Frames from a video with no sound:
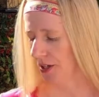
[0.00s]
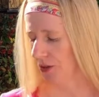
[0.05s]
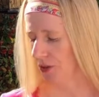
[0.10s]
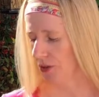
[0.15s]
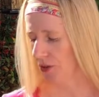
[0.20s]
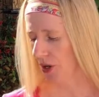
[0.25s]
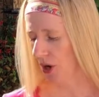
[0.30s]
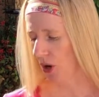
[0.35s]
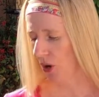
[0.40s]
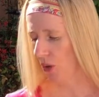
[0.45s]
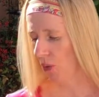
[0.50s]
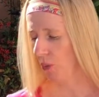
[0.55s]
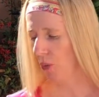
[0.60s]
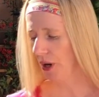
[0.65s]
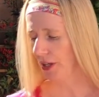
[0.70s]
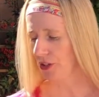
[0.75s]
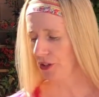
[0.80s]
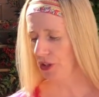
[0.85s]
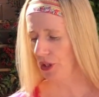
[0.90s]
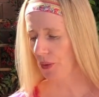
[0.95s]
So
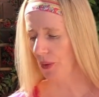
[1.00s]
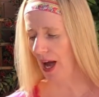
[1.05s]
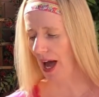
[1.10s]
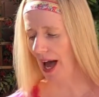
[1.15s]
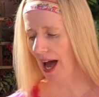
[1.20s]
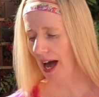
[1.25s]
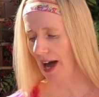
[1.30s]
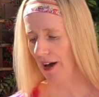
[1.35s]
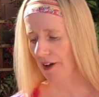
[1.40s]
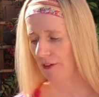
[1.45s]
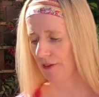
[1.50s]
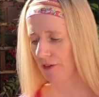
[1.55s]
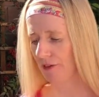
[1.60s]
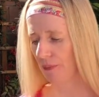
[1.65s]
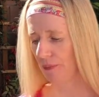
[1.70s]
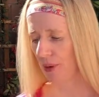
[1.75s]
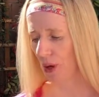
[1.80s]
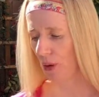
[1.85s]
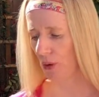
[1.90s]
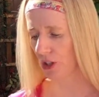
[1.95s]
once you have
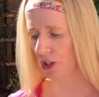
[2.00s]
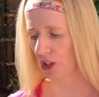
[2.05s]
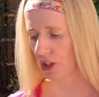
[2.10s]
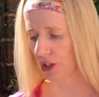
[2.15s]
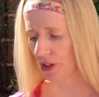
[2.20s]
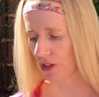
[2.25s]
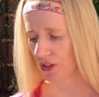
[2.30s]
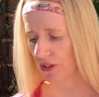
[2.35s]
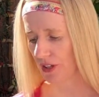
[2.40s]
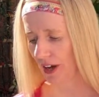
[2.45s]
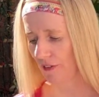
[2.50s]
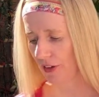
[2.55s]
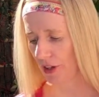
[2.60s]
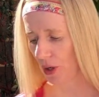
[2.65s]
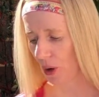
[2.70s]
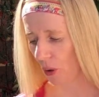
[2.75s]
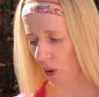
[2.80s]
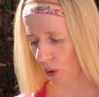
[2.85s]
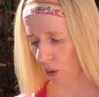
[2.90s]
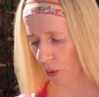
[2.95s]
poked your
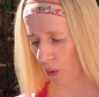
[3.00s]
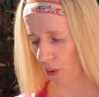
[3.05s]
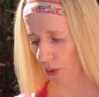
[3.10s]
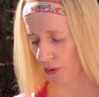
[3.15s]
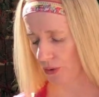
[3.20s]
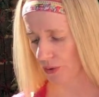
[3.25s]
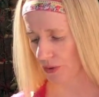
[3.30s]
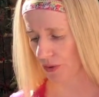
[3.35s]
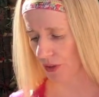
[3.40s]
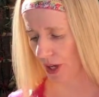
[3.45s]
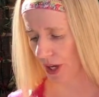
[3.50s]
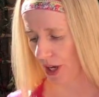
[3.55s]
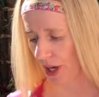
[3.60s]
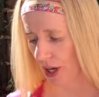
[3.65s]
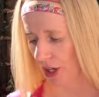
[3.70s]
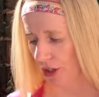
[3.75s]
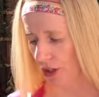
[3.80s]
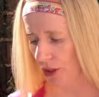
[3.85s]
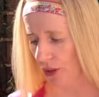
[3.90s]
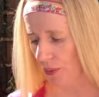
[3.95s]
seven holes,
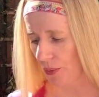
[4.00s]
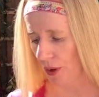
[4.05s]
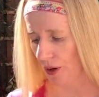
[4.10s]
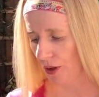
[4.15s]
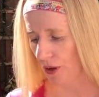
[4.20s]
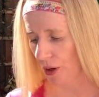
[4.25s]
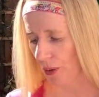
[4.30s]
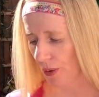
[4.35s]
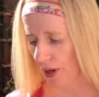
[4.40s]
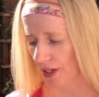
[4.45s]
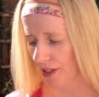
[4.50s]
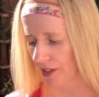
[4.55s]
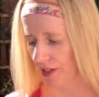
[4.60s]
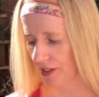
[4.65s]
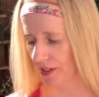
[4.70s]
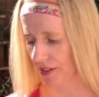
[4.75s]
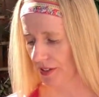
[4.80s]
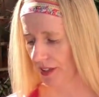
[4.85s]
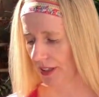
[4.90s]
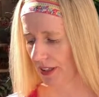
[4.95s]
you are going
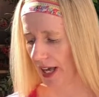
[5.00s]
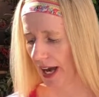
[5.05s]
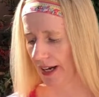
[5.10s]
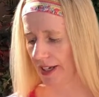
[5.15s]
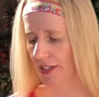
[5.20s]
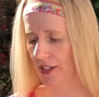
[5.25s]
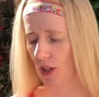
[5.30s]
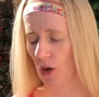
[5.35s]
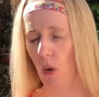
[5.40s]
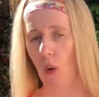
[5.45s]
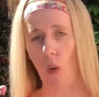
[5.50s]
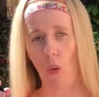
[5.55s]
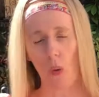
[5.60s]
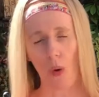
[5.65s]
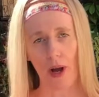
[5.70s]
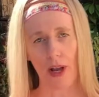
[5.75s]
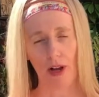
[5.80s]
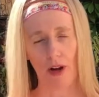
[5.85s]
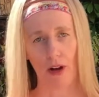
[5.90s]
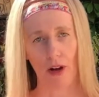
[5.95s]
to select an
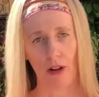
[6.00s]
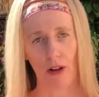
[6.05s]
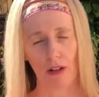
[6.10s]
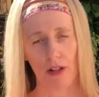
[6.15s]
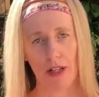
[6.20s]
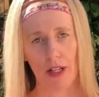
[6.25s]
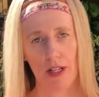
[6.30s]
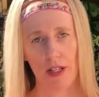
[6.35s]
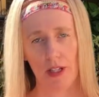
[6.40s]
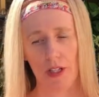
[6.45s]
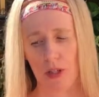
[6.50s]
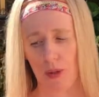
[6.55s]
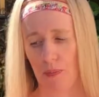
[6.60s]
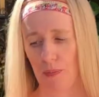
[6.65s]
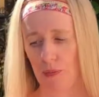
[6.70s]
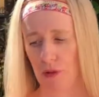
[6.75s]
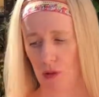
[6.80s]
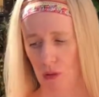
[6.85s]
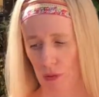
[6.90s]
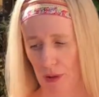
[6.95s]
oil to
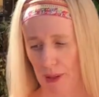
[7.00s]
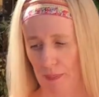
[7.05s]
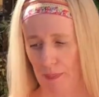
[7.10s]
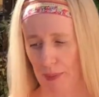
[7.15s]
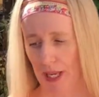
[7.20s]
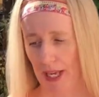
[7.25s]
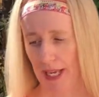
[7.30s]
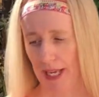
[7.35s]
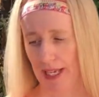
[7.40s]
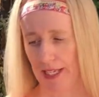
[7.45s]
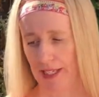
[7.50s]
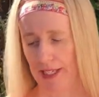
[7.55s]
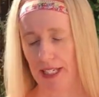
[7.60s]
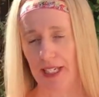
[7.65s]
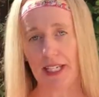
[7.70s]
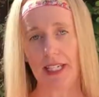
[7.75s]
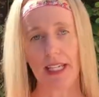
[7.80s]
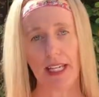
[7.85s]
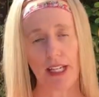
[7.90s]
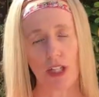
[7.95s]
drip into
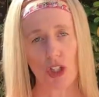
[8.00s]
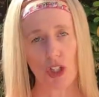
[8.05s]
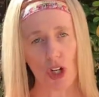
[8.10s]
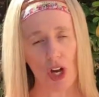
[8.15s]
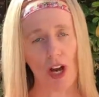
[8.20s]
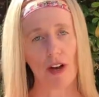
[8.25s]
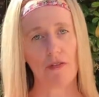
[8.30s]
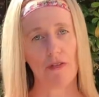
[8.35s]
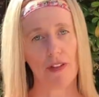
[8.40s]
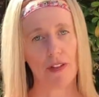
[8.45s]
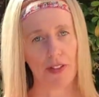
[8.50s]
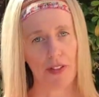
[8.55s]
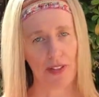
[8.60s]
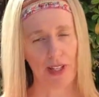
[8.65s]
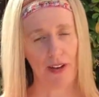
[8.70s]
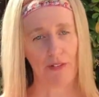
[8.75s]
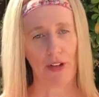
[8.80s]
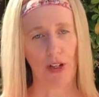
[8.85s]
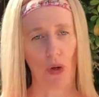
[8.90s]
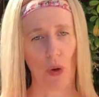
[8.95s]
each of the
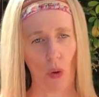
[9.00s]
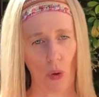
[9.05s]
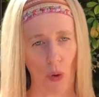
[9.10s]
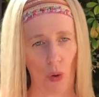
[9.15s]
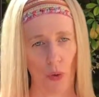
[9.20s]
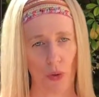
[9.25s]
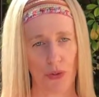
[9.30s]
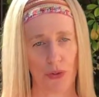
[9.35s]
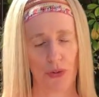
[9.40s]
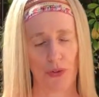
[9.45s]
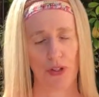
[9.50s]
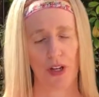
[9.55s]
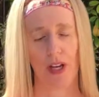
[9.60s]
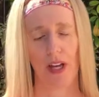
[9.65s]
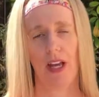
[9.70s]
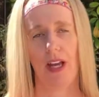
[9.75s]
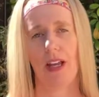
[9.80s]
seven holes.